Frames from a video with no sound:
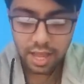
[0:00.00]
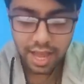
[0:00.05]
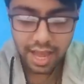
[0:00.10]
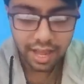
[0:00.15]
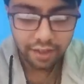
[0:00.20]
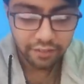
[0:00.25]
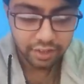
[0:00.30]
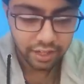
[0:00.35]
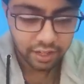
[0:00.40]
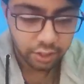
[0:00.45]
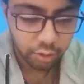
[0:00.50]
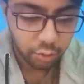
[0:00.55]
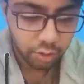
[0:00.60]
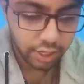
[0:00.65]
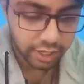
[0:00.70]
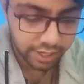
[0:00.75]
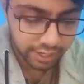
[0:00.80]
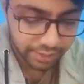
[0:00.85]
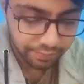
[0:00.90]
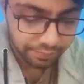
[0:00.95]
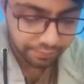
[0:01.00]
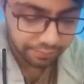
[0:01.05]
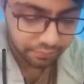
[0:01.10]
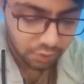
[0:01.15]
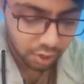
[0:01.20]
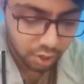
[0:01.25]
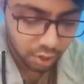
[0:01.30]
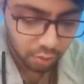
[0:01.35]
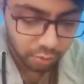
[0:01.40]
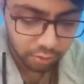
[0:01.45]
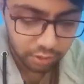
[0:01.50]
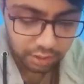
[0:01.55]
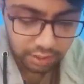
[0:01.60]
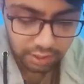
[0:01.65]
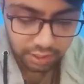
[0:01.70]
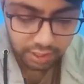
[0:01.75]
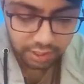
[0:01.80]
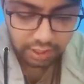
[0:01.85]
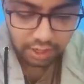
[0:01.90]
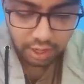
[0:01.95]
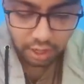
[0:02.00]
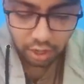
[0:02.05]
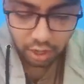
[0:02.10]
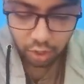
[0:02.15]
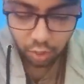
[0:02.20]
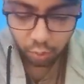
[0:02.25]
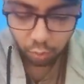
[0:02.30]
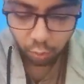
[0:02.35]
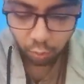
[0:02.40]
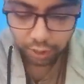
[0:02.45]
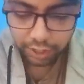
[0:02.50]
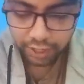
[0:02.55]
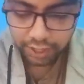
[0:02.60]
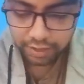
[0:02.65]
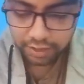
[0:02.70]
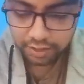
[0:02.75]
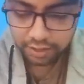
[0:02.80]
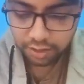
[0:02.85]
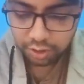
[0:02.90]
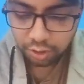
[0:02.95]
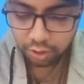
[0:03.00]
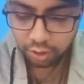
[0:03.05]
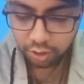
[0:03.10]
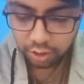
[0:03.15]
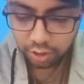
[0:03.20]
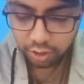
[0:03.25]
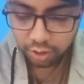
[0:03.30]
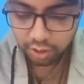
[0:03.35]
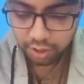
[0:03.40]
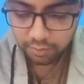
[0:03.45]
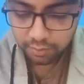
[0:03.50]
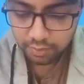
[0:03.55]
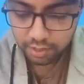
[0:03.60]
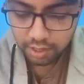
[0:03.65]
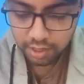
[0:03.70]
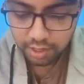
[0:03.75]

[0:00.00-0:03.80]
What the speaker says: having an UTI. Options are voiding cystourethrogram,